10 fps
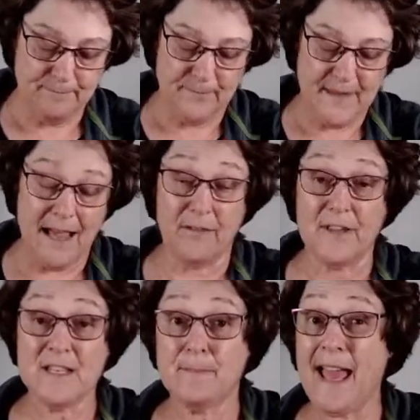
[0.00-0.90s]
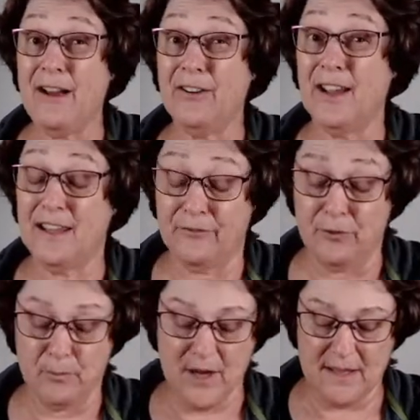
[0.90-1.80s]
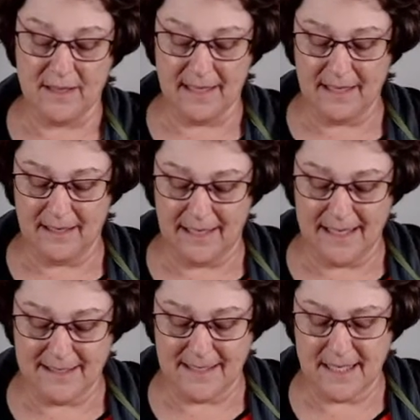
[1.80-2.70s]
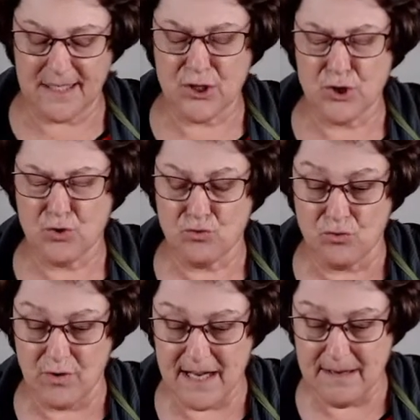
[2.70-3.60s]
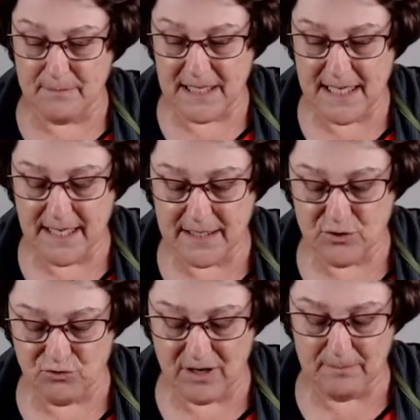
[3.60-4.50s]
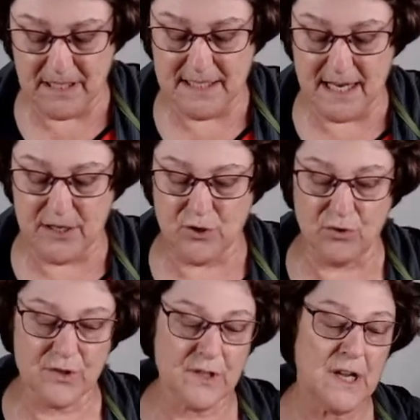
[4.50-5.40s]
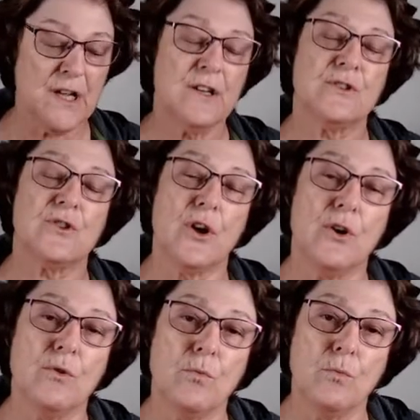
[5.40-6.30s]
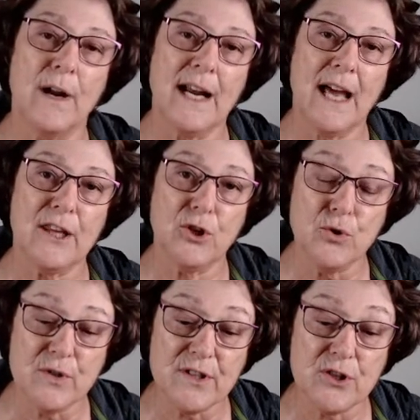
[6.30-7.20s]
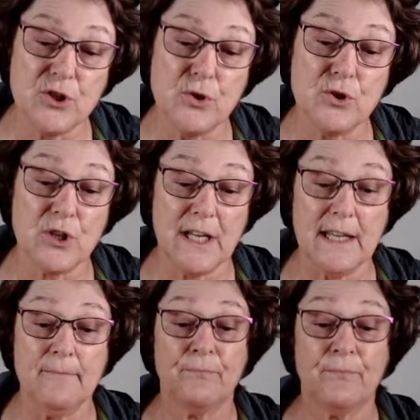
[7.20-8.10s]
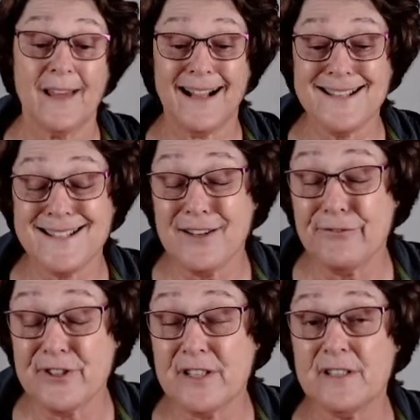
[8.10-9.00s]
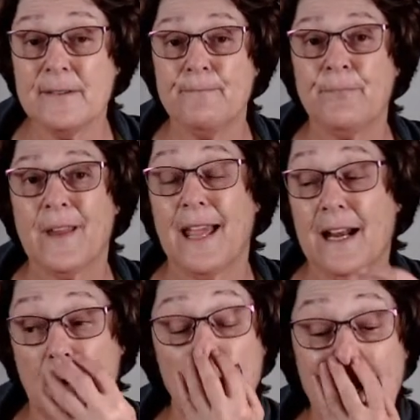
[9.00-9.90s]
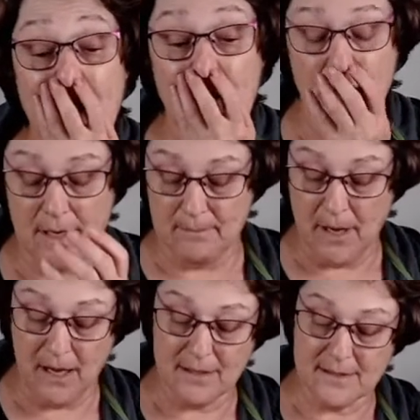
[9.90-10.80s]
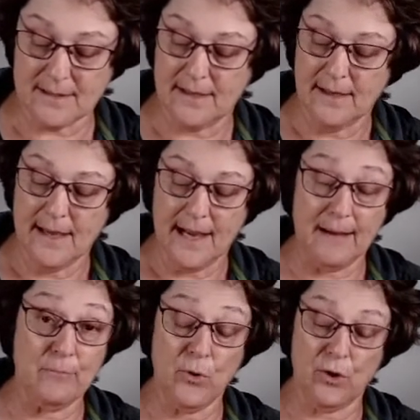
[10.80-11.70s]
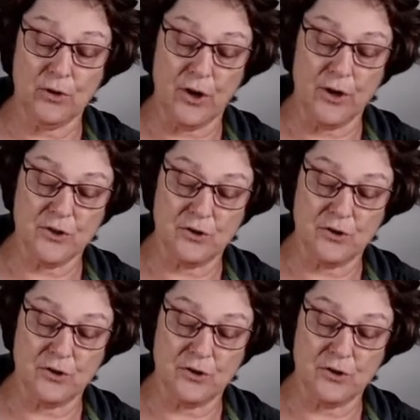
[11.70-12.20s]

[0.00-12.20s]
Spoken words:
now this powder, if you breathe it in, is extremely, extremely dangerous. So when I use this, usually I sift it and I wear a mask. I'm not going to